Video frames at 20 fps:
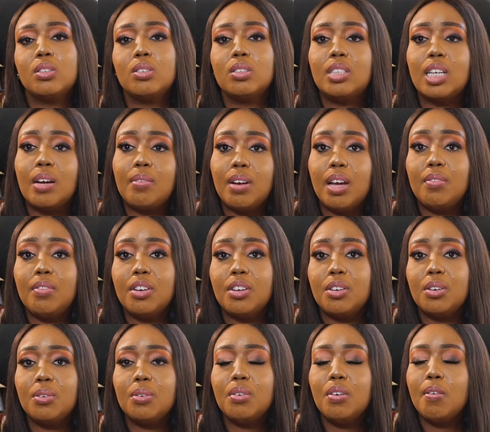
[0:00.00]
to their
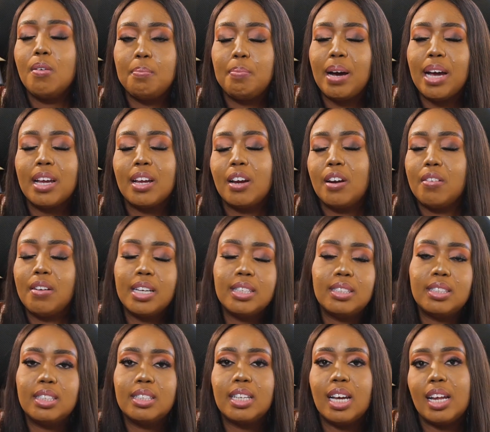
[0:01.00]
revenue by
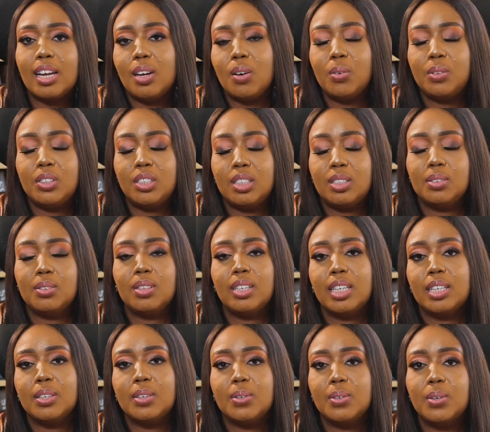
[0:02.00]
creating and launching an
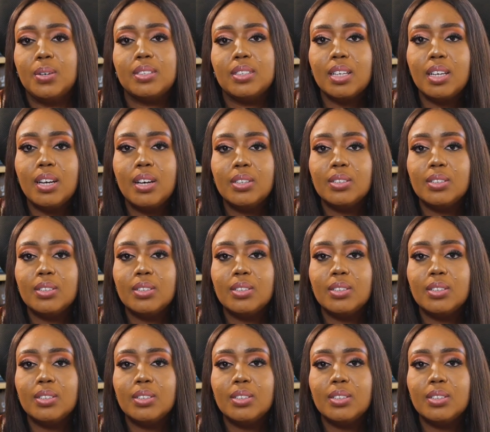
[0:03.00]
online course.